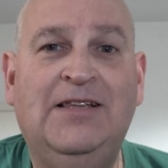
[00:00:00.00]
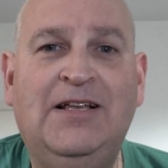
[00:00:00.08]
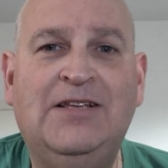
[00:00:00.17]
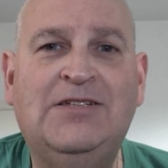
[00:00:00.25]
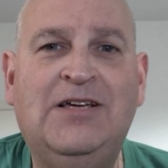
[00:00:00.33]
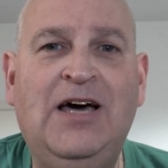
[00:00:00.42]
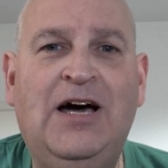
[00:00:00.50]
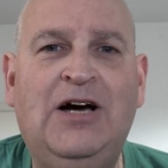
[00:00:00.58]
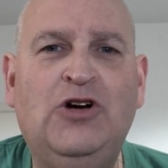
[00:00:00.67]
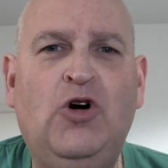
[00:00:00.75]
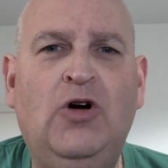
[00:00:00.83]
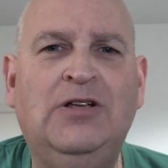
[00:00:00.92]
that's
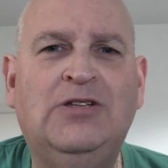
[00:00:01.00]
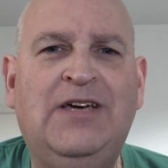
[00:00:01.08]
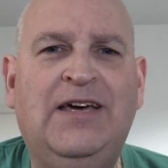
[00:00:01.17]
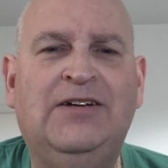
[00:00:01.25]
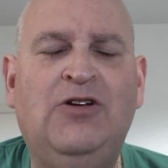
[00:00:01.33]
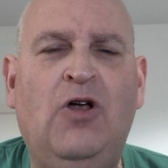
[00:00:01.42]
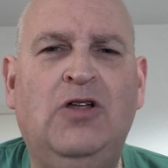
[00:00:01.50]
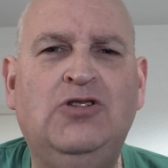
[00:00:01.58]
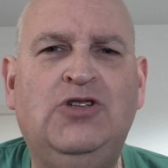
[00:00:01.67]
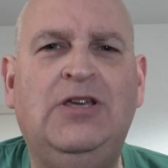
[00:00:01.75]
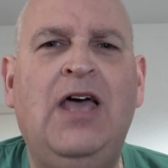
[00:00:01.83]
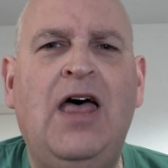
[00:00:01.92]
gargoyle
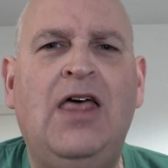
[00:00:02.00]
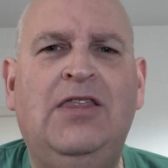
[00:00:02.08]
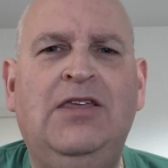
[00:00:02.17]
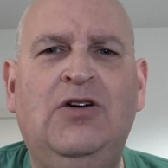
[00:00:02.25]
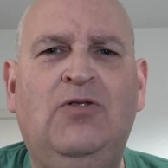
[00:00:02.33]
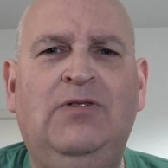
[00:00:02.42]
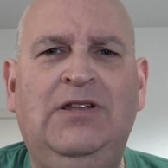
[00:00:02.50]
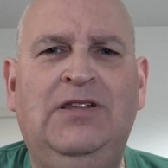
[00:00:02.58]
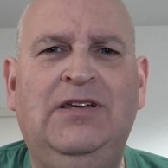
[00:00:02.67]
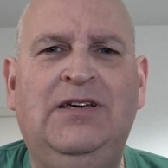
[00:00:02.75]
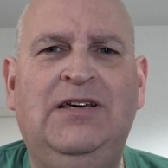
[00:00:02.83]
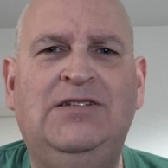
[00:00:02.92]
technology. The only
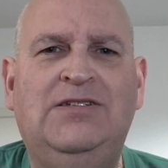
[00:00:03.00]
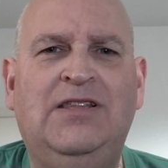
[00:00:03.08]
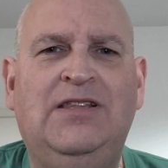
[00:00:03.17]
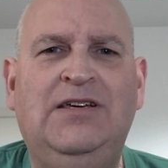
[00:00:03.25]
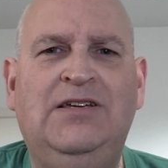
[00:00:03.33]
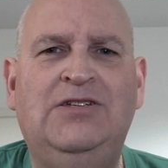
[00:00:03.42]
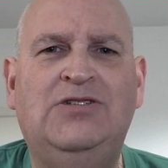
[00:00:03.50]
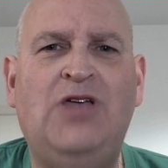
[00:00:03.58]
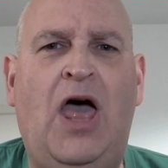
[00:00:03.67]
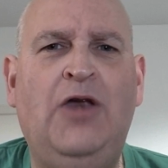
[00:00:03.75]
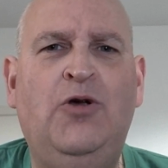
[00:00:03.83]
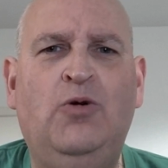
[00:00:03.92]
thing is, there's
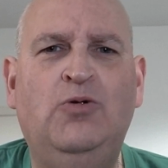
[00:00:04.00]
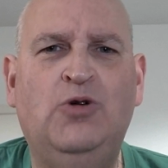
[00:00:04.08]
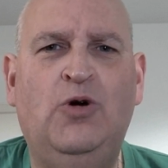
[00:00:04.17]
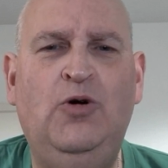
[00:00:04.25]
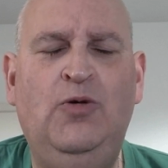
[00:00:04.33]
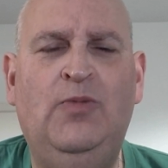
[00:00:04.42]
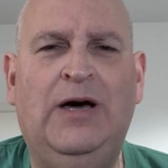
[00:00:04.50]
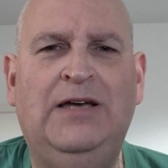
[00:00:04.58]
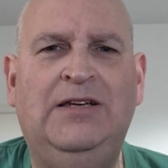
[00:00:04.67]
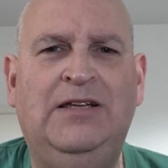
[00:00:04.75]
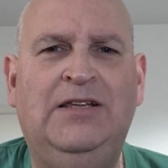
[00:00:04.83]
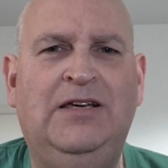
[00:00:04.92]
a no
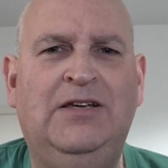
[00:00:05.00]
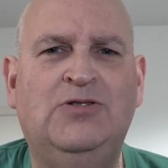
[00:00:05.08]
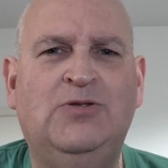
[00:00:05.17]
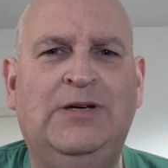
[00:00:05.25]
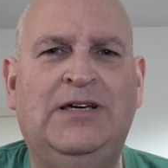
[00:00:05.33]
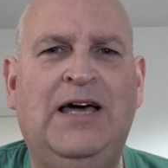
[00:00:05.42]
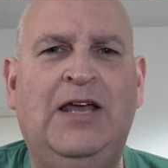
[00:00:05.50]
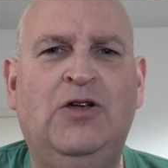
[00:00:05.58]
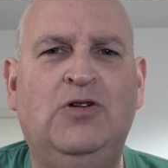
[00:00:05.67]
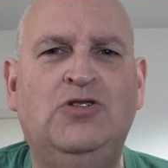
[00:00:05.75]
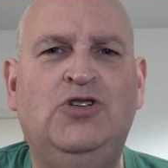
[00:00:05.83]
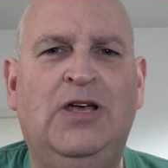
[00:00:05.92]
turbine in there, so it
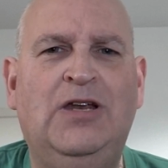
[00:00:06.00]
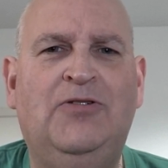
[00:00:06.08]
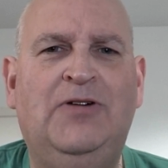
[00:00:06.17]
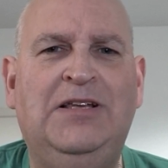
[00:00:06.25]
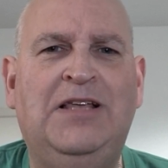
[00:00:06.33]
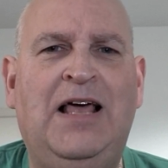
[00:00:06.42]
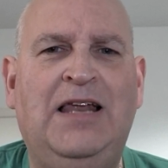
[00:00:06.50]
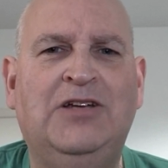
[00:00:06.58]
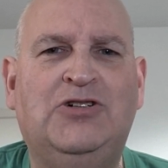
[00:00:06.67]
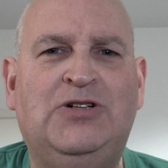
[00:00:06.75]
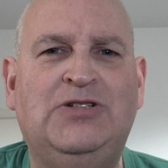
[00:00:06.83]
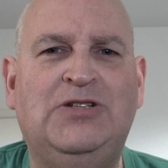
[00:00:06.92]
cannot generate
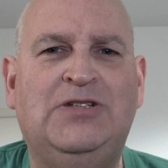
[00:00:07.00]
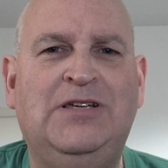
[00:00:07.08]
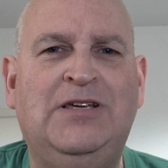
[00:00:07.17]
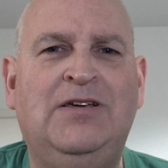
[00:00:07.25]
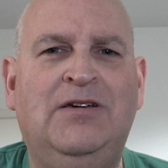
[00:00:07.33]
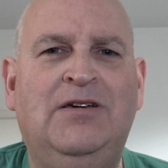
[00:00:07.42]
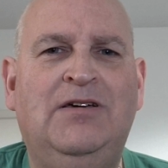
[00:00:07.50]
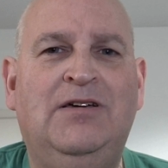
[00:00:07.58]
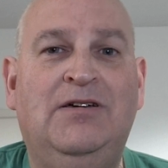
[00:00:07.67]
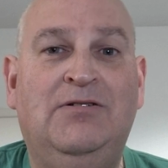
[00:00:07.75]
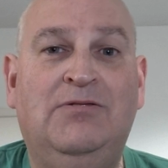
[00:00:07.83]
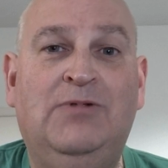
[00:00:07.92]
electricity
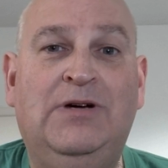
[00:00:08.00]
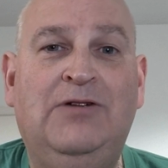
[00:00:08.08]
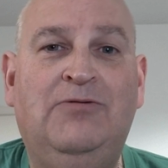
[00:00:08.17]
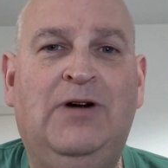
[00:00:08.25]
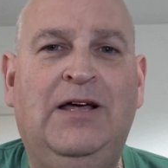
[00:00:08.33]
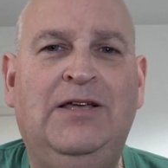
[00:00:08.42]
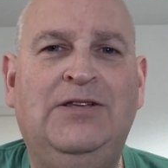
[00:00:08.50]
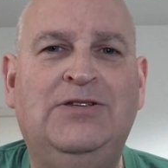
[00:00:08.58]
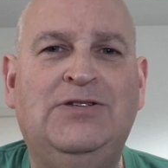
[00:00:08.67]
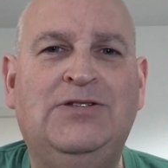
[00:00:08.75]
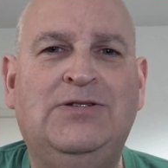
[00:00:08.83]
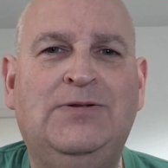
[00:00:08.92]
when it
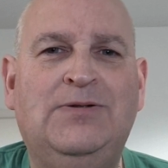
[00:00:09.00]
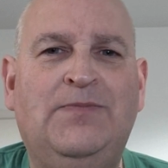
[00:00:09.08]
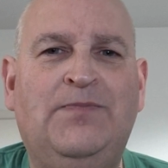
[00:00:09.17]
rains.